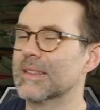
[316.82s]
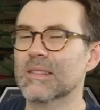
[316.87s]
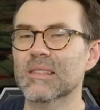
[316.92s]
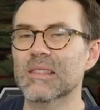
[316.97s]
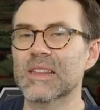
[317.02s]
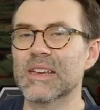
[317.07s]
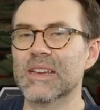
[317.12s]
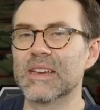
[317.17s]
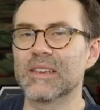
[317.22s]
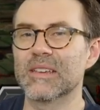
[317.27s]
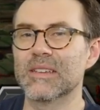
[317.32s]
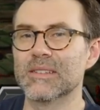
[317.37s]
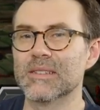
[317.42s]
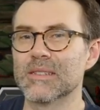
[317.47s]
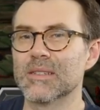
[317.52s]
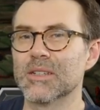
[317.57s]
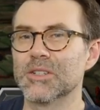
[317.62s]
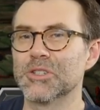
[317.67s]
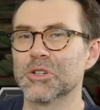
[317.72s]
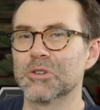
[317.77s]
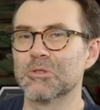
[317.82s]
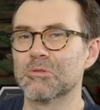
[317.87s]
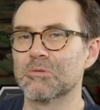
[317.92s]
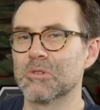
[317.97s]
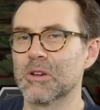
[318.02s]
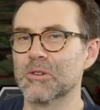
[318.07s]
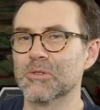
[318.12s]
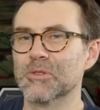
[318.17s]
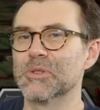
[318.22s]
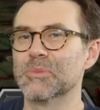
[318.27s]
Lick is such a
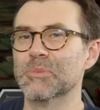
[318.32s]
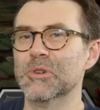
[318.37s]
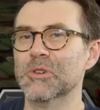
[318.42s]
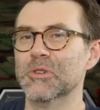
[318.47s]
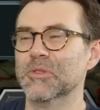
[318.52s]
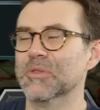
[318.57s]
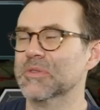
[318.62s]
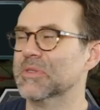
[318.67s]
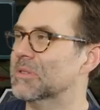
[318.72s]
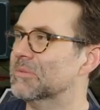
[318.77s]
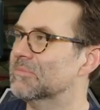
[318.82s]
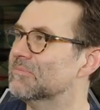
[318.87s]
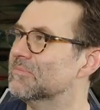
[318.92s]
gross move.